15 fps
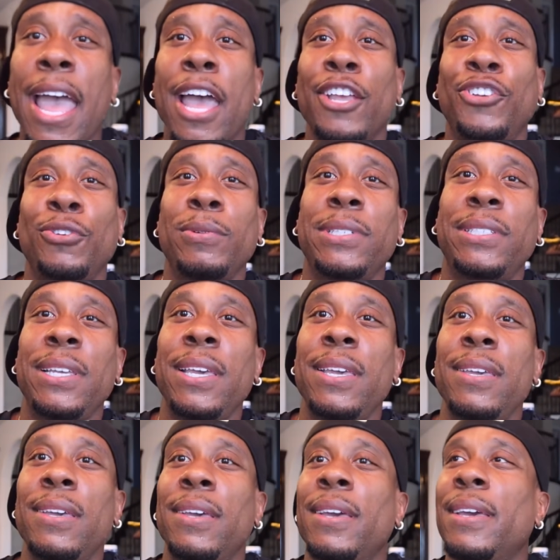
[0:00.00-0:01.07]
as you
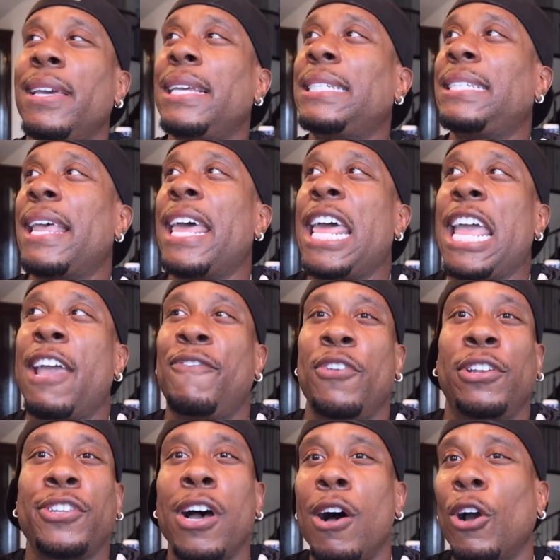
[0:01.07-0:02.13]
see, he said, if
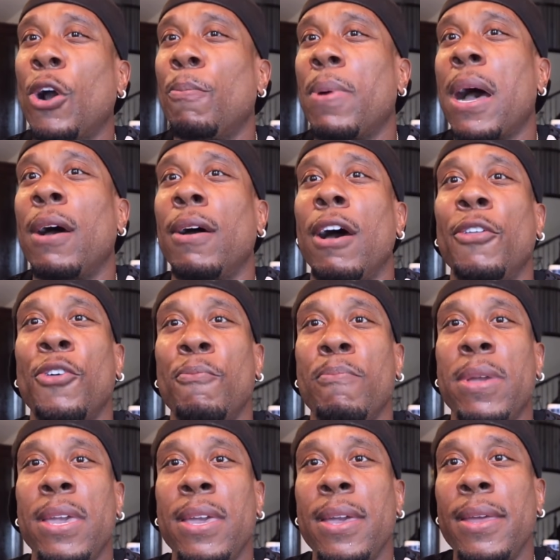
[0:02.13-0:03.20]
you talk about other
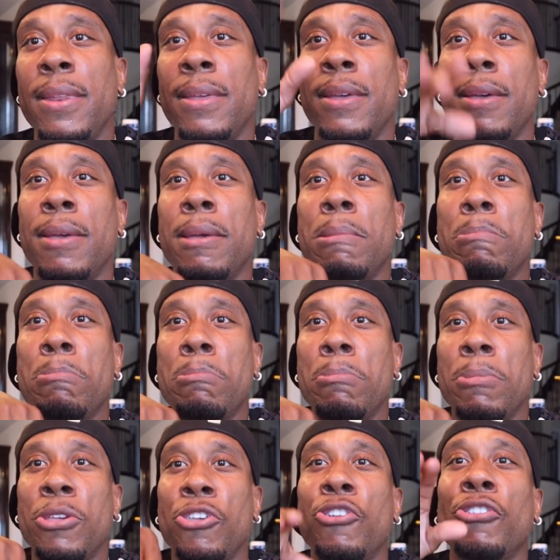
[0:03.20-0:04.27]
men,
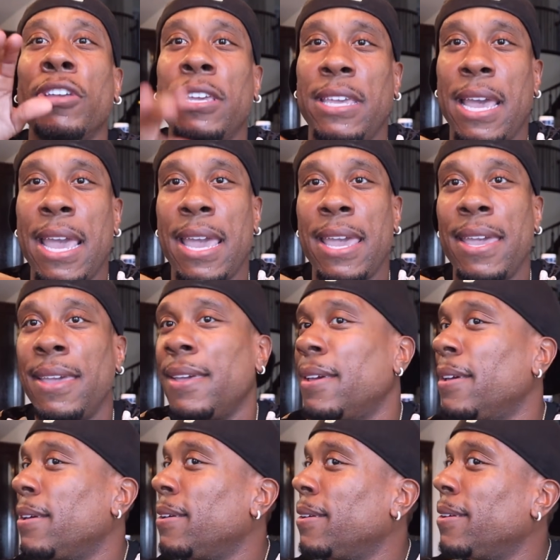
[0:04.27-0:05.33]
you're gay.
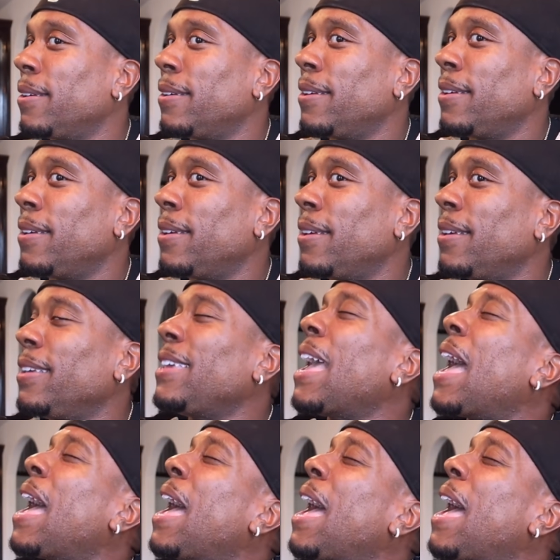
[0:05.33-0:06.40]

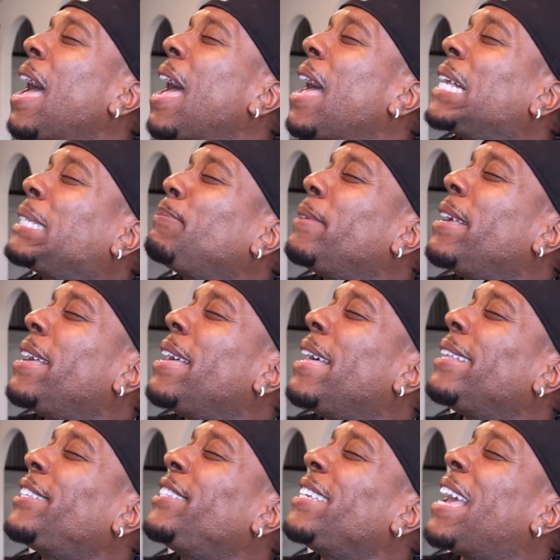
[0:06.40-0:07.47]
Yes,
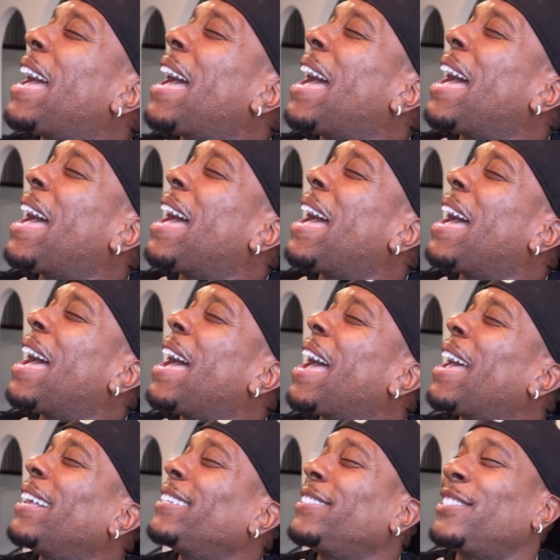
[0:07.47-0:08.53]
bitch,
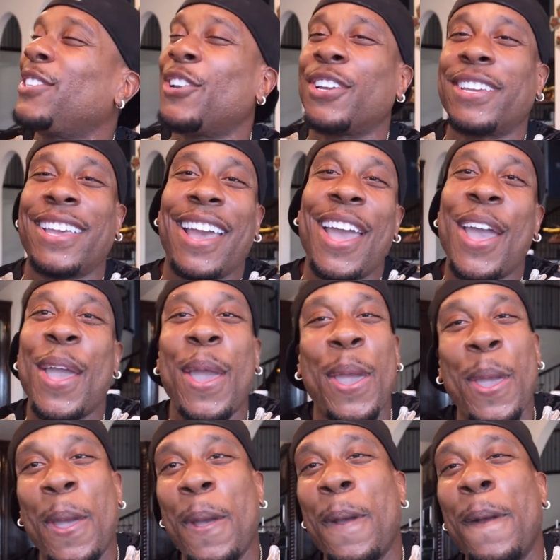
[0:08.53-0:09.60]
yes, you're
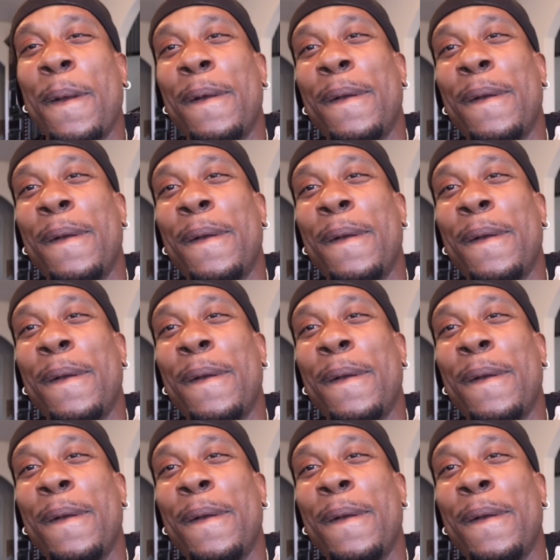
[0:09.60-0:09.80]
gay.